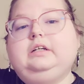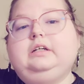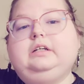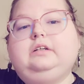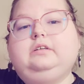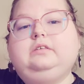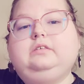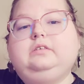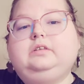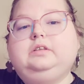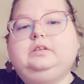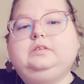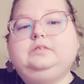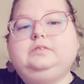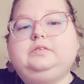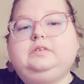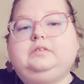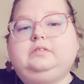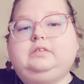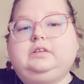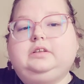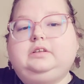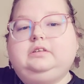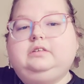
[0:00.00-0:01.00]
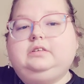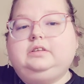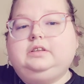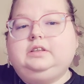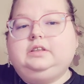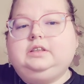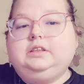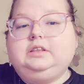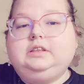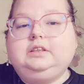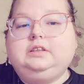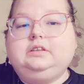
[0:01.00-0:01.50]
I don't know if I want to go
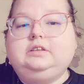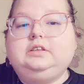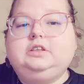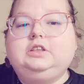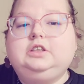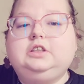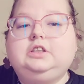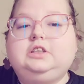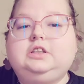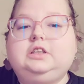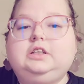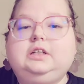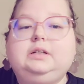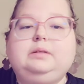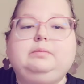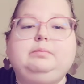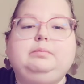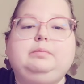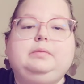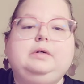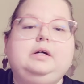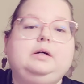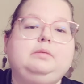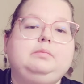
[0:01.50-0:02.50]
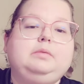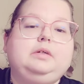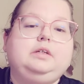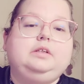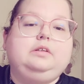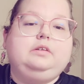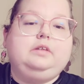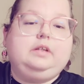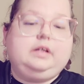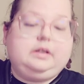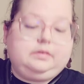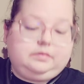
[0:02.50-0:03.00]
into details just yet. I may
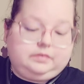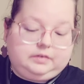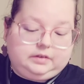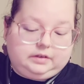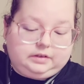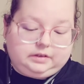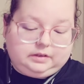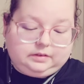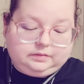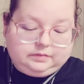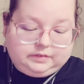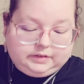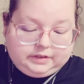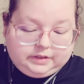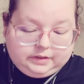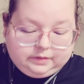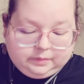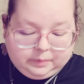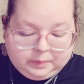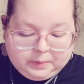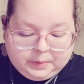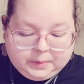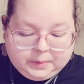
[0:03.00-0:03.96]
do that for another video.